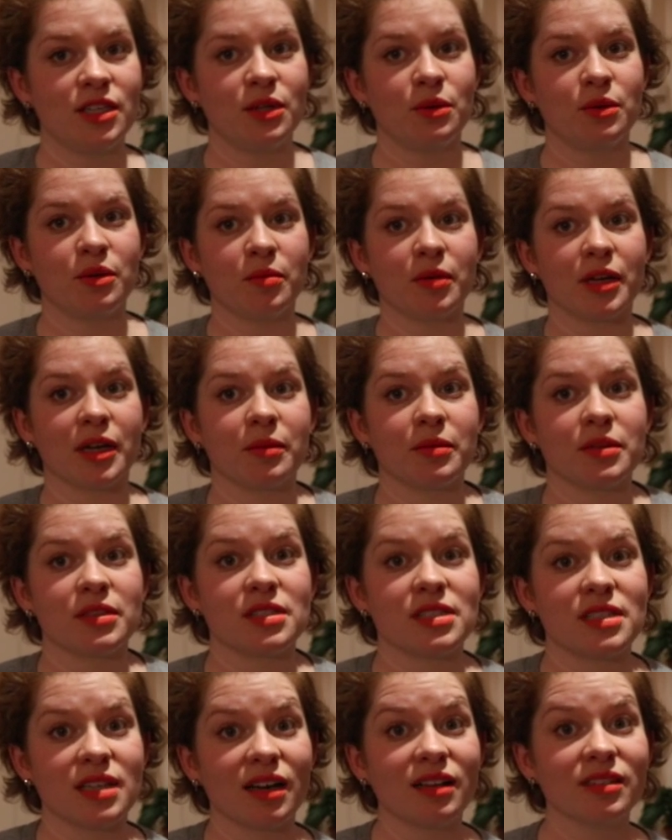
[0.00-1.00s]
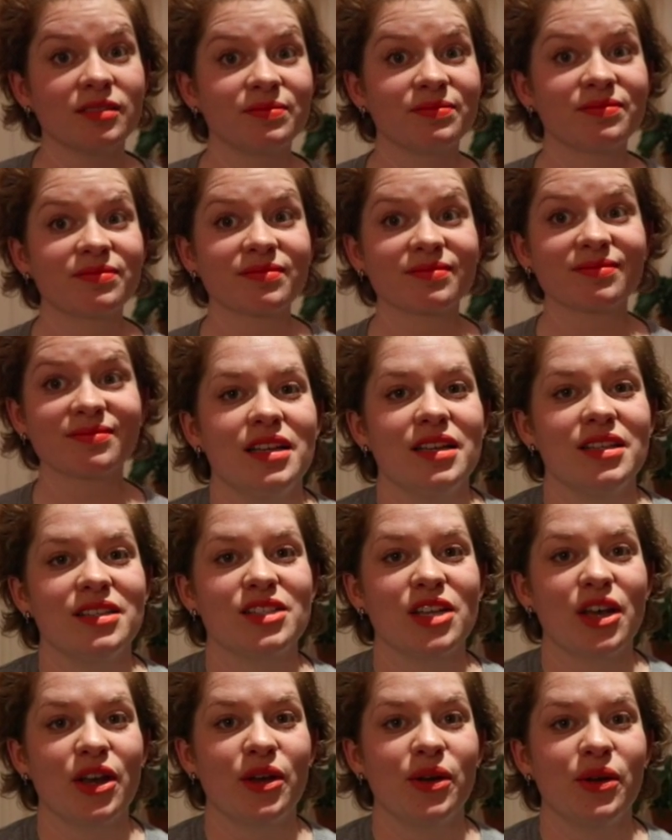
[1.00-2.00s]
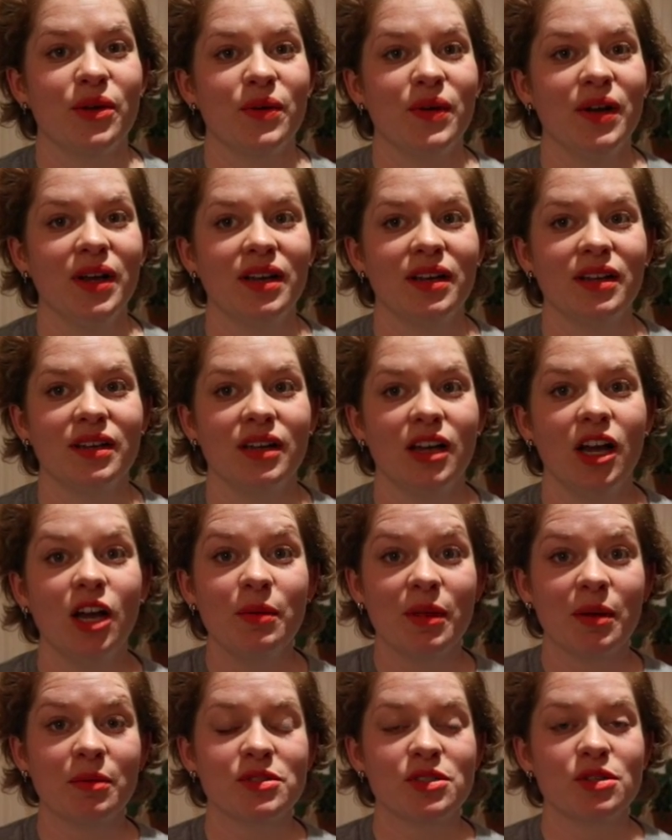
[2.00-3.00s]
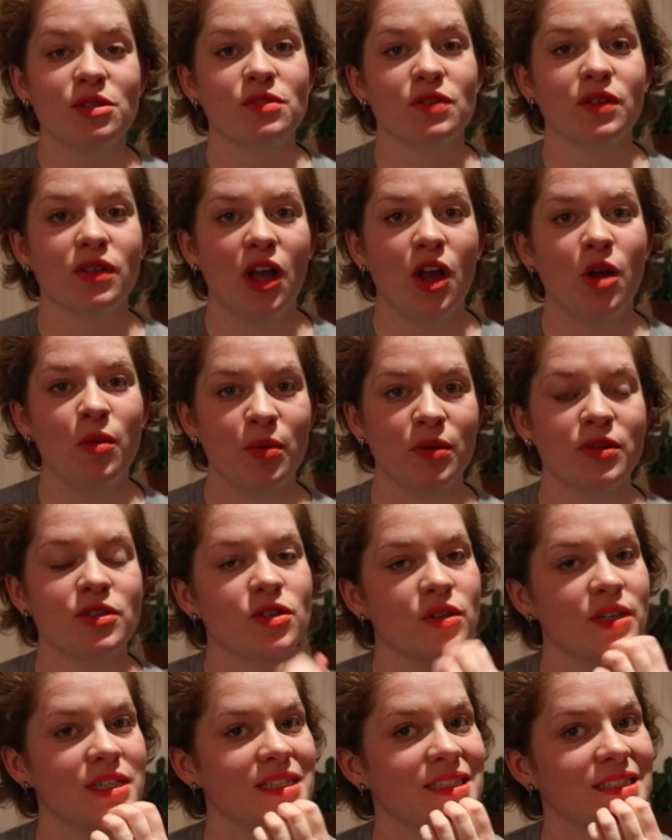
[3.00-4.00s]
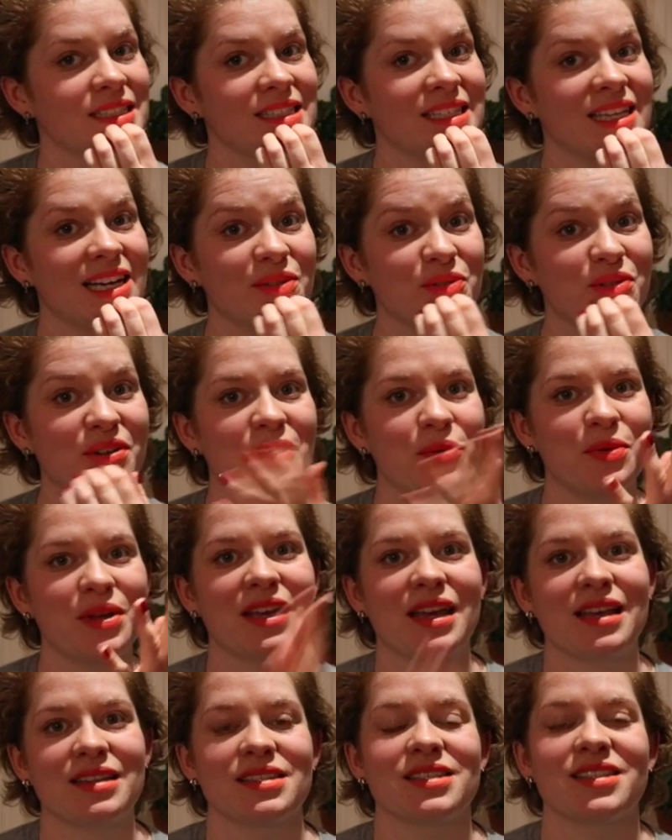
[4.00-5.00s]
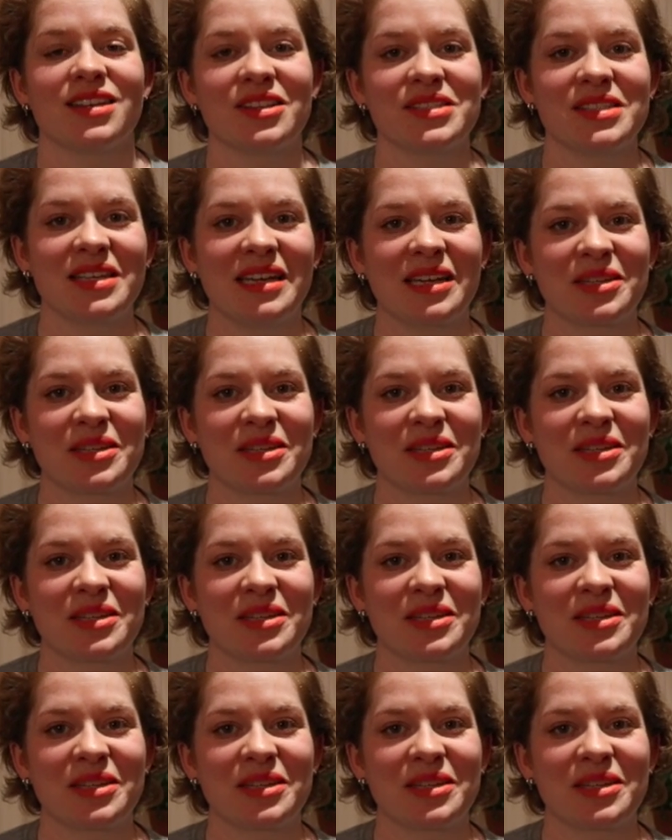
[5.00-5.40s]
you wouldn't be able to tell. So, hope that was useful, hope you enjoyed it. Have a great weekend. I'll see you